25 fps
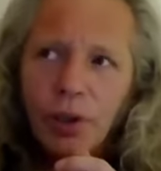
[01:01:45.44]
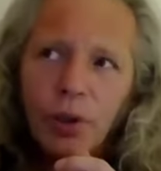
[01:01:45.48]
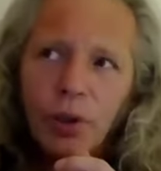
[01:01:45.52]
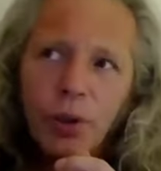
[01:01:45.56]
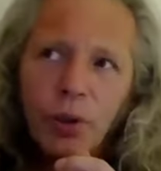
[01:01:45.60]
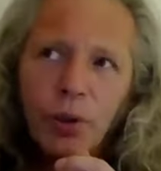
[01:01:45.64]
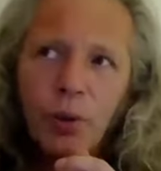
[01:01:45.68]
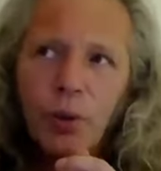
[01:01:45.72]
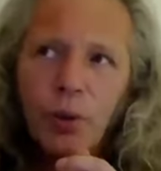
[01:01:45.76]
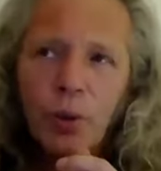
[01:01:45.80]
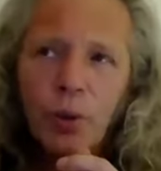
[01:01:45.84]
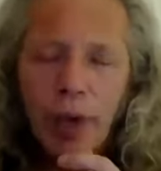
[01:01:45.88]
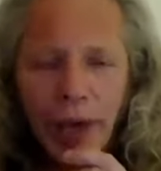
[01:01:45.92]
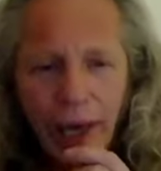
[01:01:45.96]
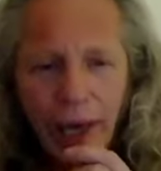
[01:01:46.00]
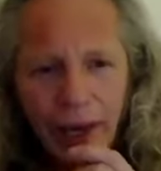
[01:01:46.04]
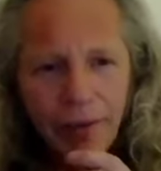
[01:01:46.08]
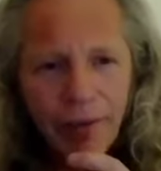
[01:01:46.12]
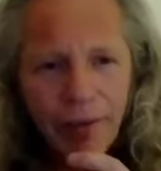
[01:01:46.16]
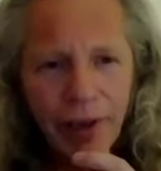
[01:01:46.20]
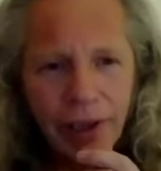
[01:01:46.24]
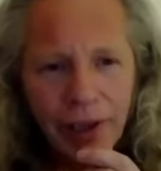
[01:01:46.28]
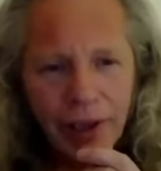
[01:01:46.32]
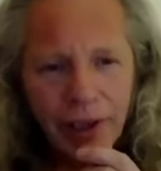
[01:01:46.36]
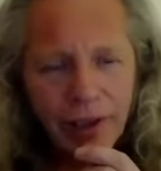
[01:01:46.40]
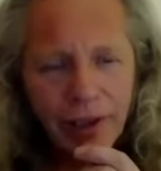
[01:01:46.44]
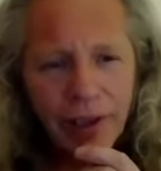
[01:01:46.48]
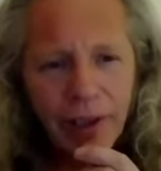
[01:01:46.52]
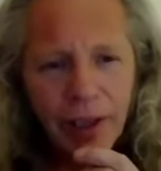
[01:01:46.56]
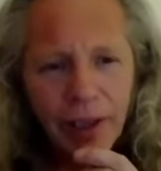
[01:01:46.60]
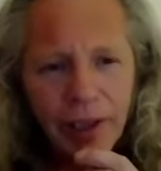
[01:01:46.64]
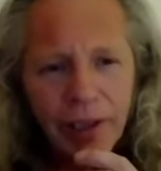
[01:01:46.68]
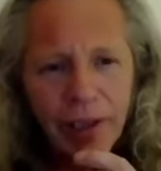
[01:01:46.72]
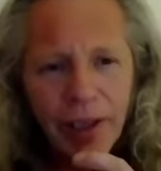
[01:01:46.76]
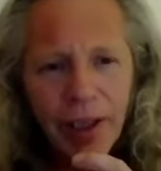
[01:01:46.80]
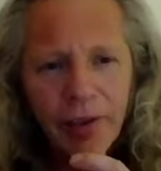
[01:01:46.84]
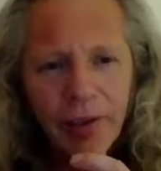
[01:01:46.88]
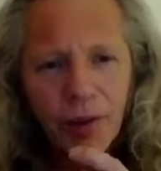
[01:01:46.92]
who have had a
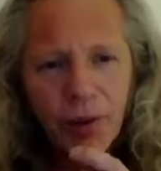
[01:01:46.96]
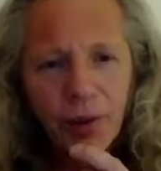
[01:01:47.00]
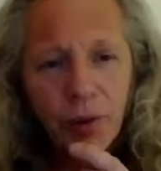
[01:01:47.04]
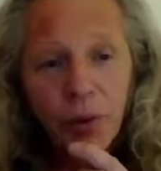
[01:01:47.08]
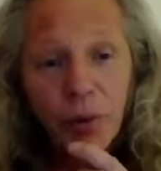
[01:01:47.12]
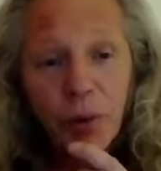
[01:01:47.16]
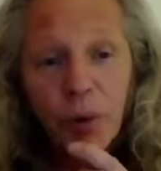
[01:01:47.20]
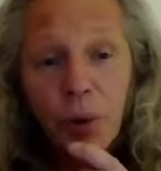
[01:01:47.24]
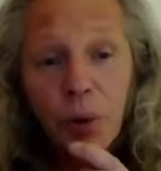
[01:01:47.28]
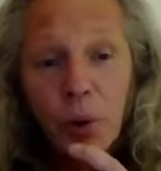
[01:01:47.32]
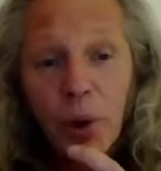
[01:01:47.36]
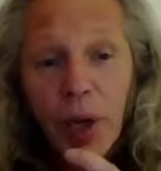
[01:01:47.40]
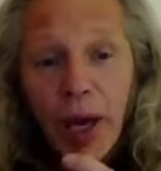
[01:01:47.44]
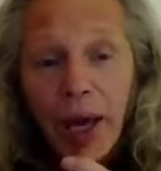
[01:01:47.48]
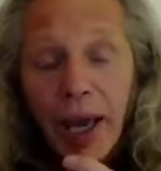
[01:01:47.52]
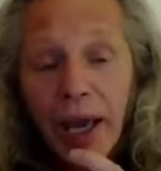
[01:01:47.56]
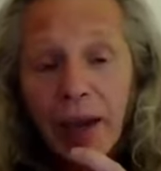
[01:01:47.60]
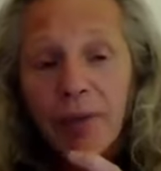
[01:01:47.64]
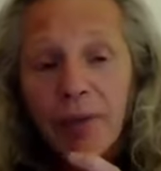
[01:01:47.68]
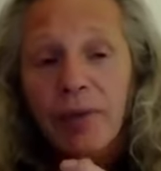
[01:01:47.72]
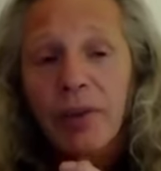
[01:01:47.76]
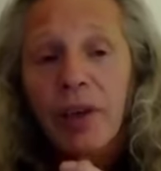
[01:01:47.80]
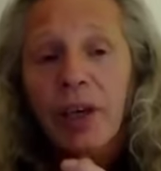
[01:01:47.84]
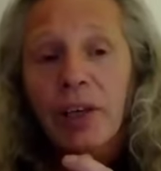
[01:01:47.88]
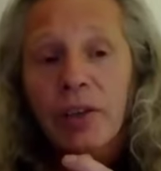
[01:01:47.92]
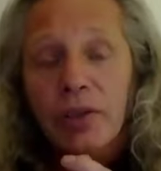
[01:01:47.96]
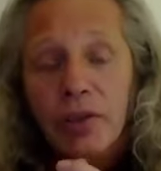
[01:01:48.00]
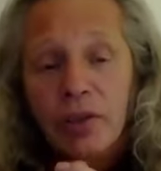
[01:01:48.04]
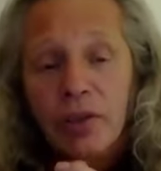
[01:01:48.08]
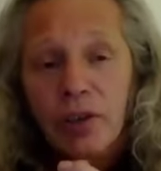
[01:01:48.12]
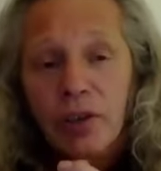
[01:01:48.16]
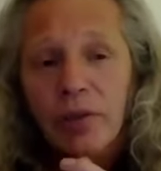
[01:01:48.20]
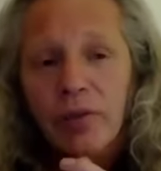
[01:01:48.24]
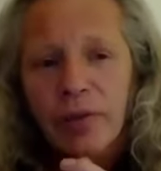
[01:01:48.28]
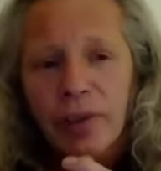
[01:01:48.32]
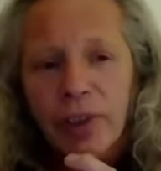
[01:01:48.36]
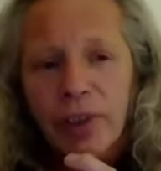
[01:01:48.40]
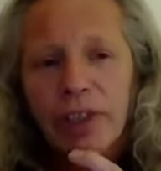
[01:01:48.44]
near-death or who have
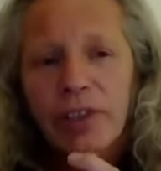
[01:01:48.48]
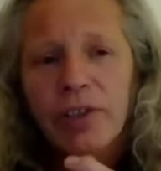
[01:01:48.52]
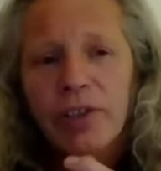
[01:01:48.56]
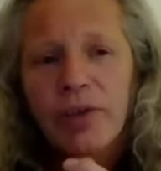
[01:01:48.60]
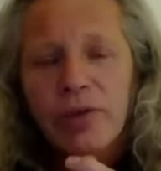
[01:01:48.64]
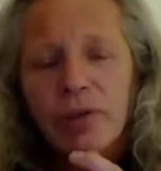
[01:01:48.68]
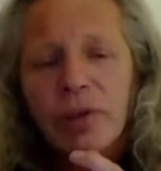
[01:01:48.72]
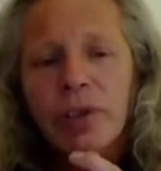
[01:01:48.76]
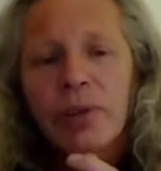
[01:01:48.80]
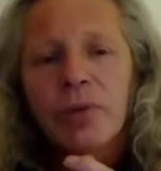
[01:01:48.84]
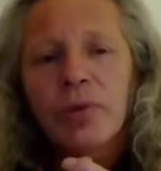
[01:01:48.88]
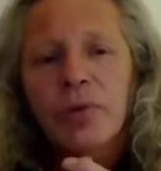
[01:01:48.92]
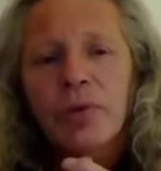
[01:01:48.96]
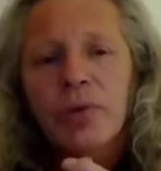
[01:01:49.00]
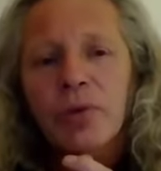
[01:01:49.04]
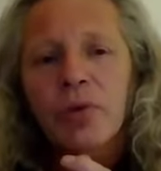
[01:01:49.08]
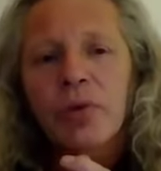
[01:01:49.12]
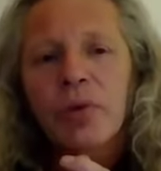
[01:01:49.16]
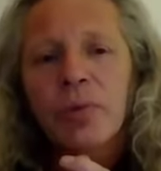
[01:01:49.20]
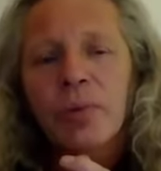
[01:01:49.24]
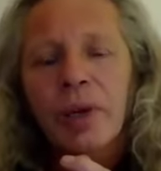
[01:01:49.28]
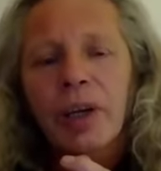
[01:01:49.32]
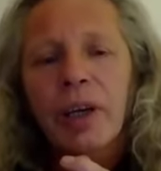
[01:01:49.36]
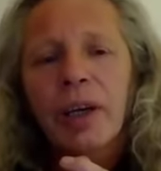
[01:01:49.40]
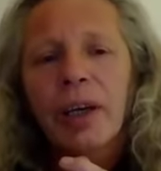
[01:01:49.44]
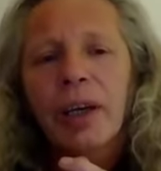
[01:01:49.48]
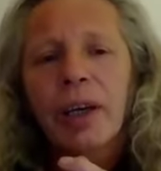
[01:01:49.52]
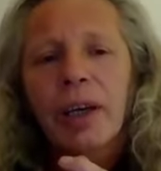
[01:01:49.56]
suffered extreme trauma.